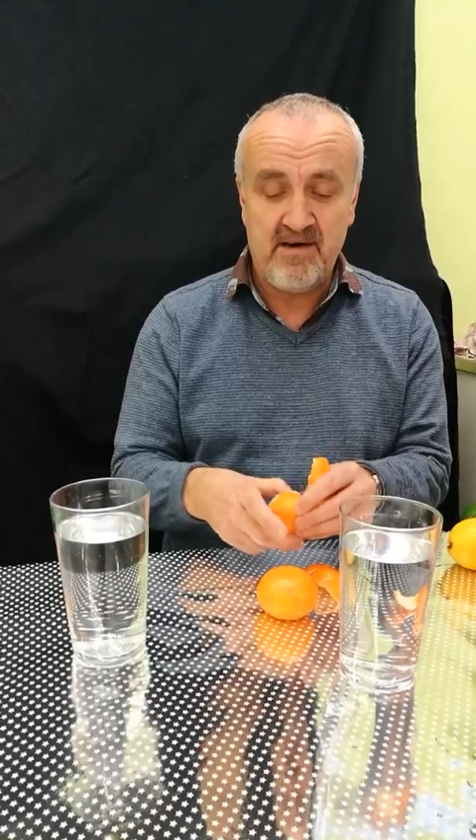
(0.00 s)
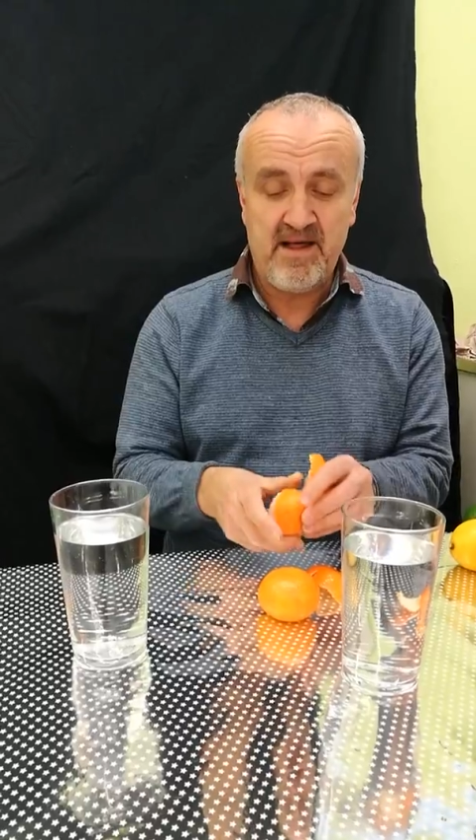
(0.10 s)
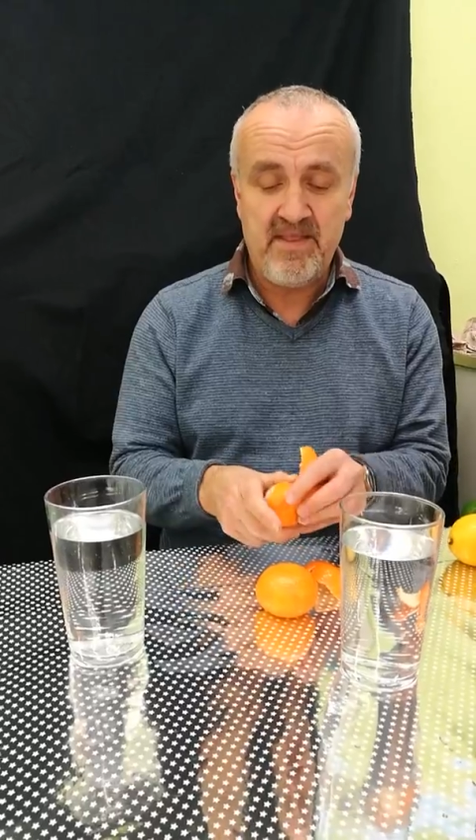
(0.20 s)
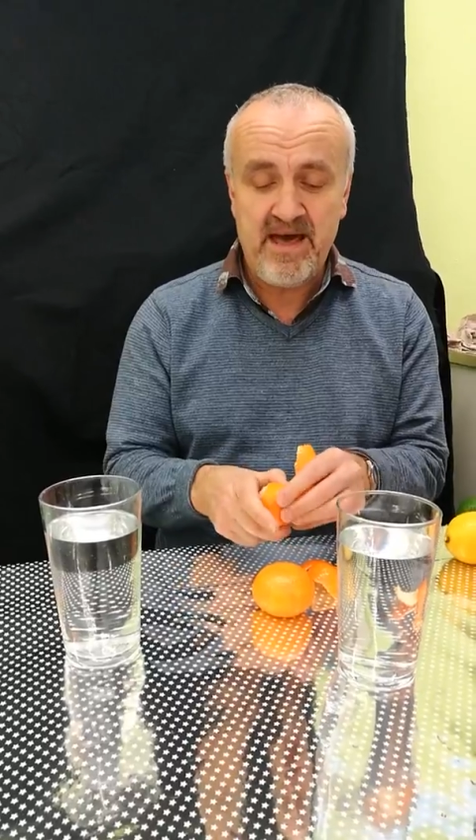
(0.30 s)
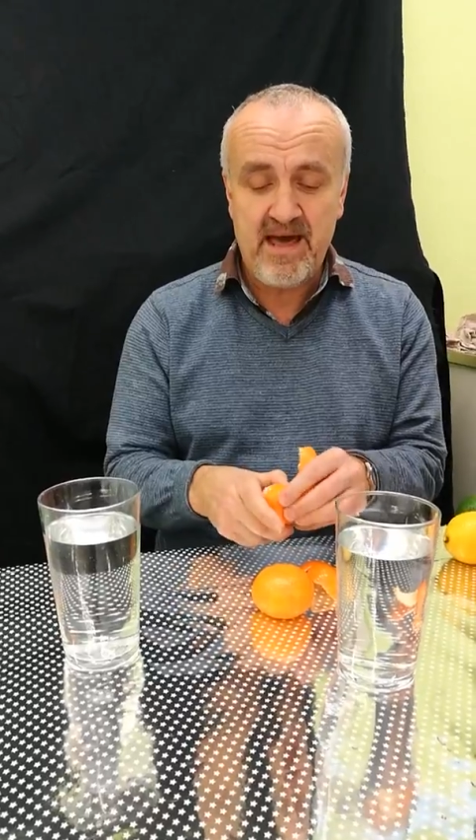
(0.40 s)
And
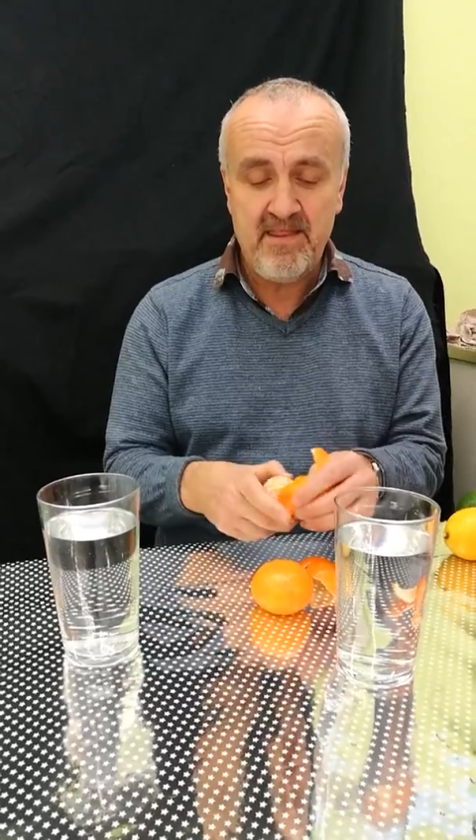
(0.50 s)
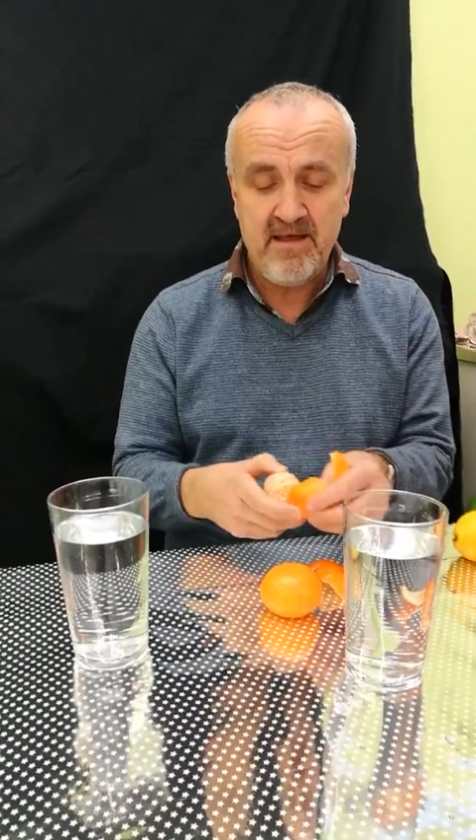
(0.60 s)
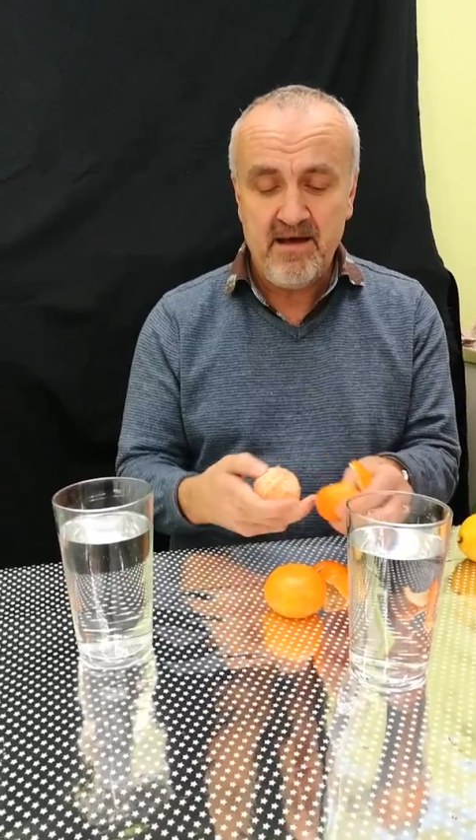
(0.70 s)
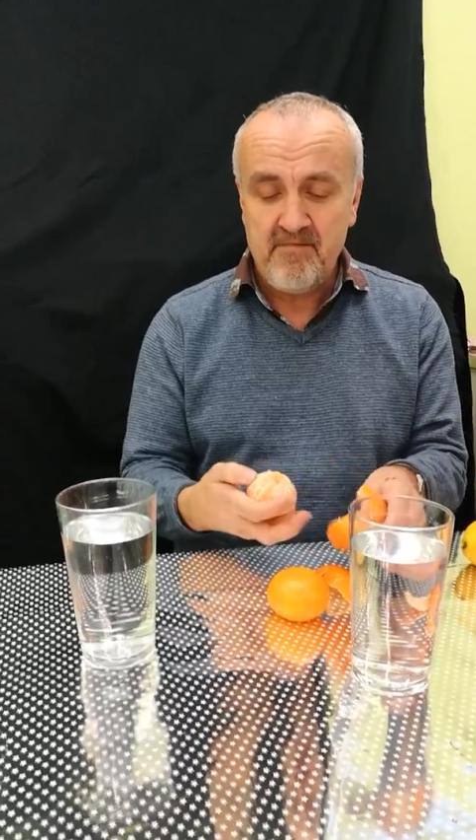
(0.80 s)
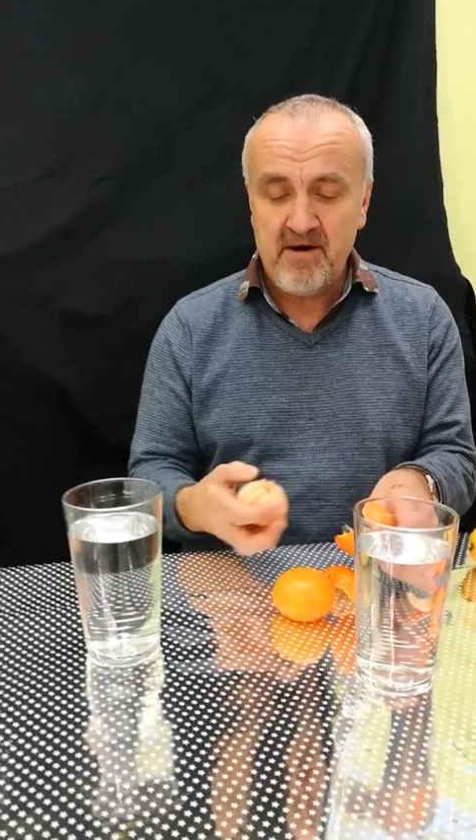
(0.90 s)
then
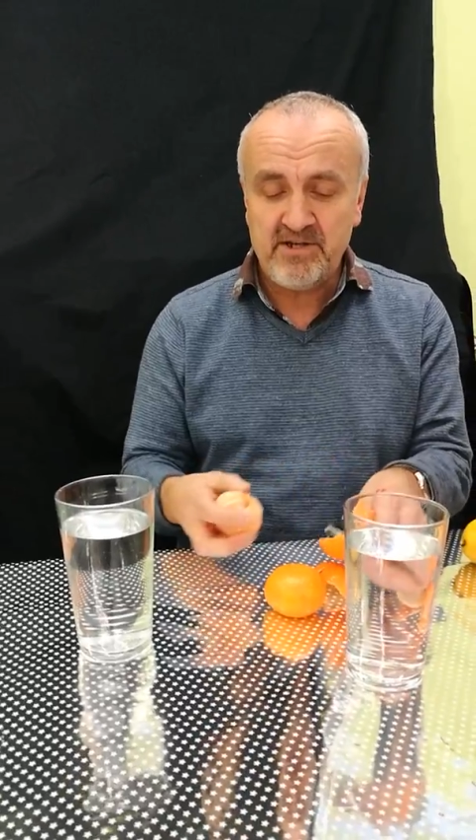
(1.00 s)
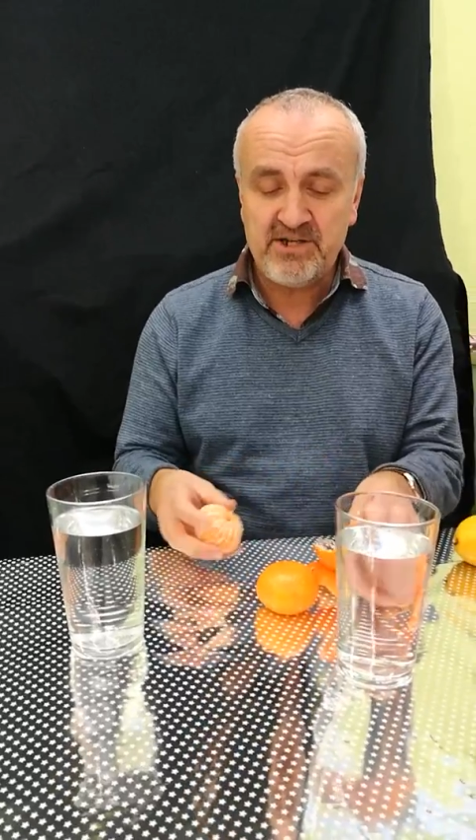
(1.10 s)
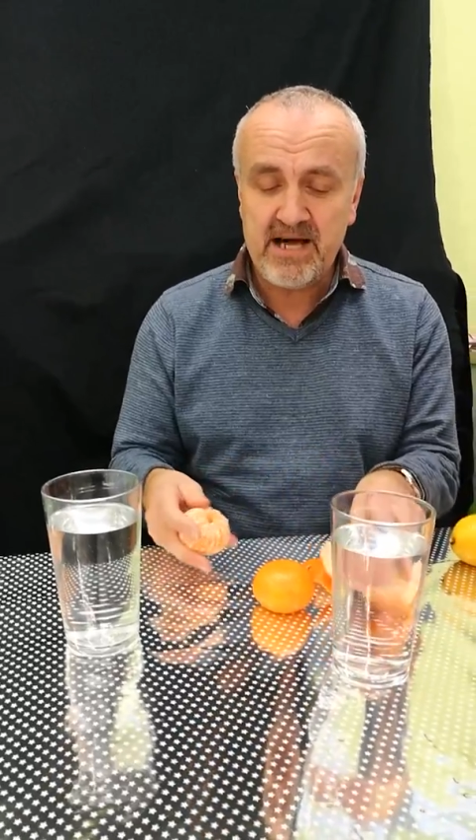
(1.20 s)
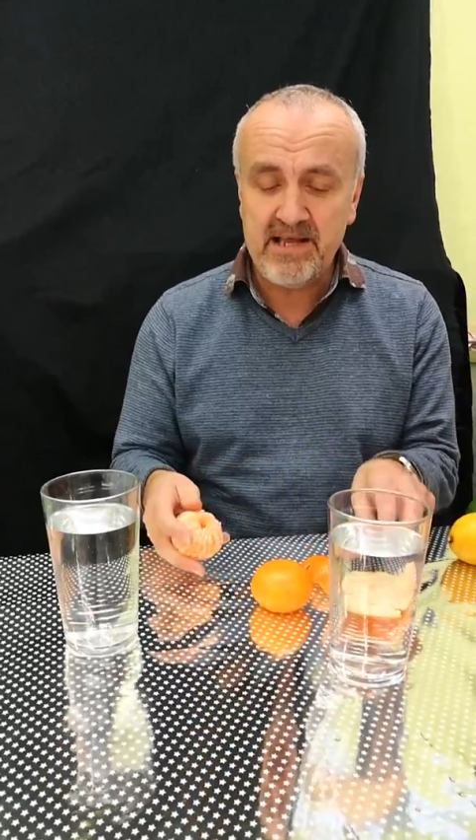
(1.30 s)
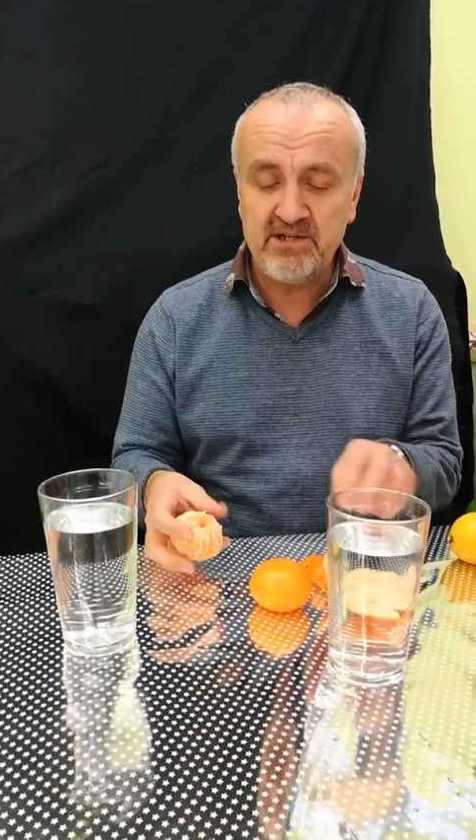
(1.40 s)
my
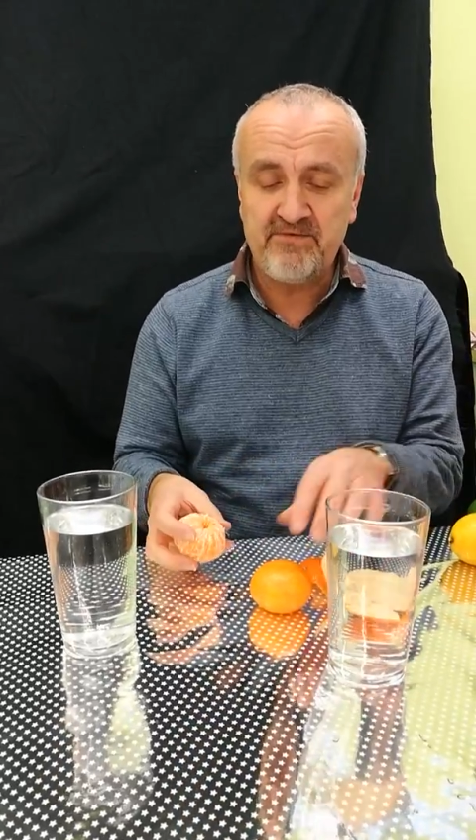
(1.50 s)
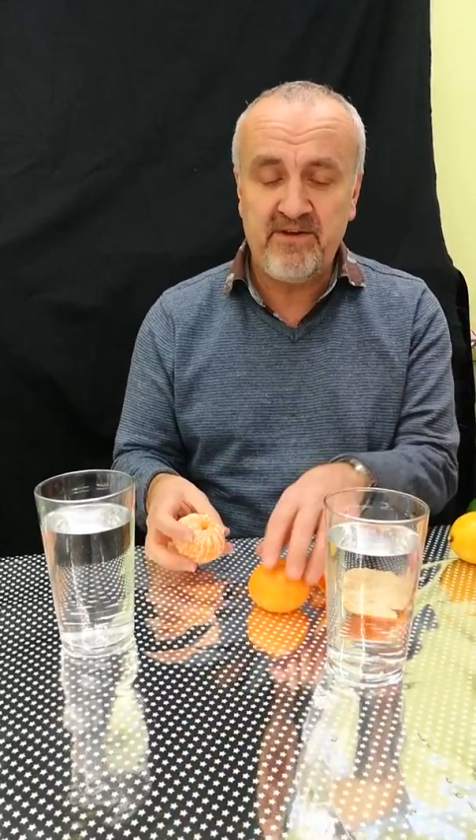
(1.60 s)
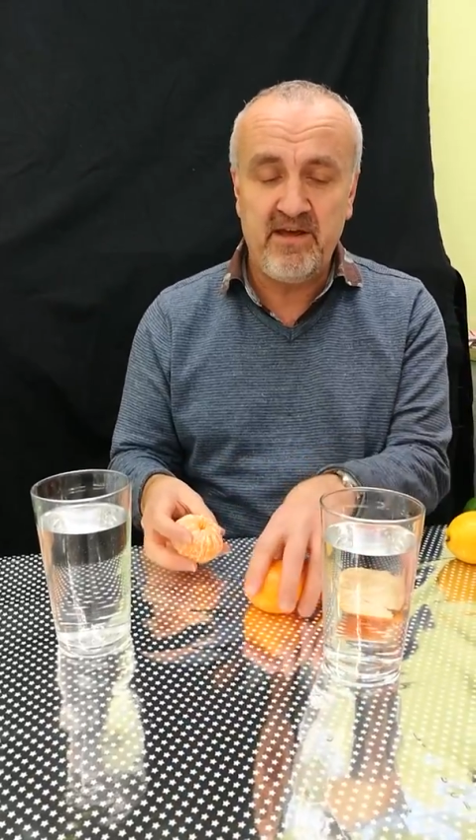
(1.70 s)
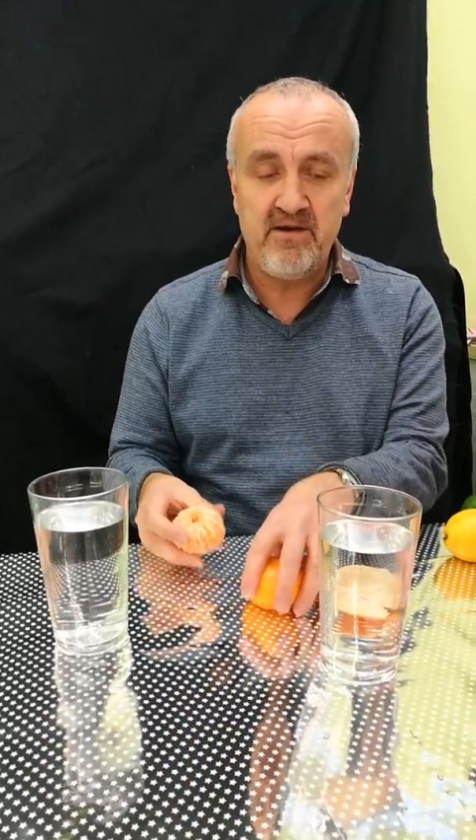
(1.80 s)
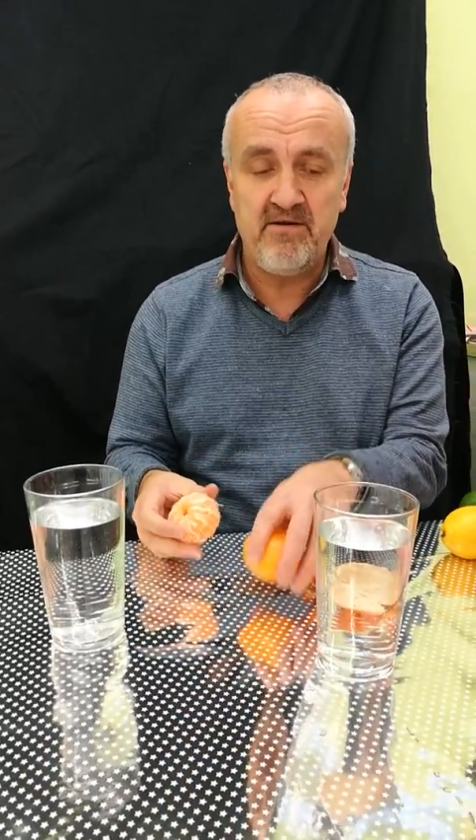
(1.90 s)
challenge for you